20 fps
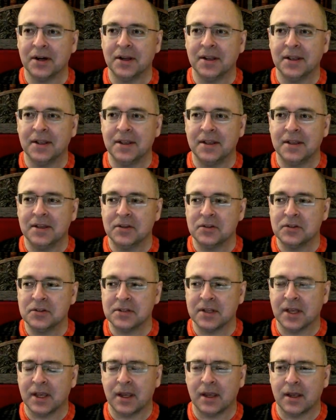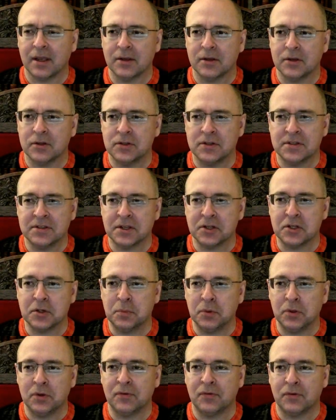She's such a beautiful
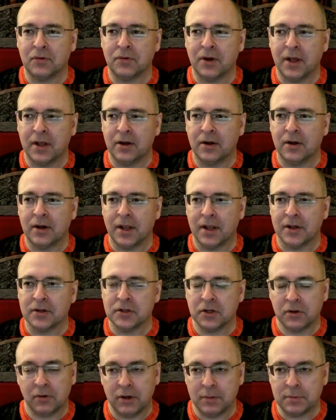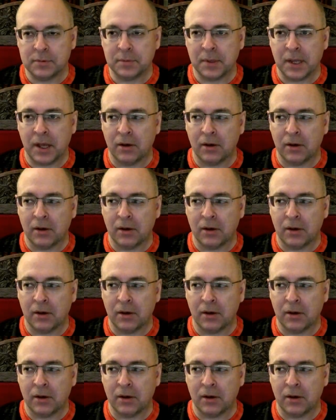writer, and she creeps me out.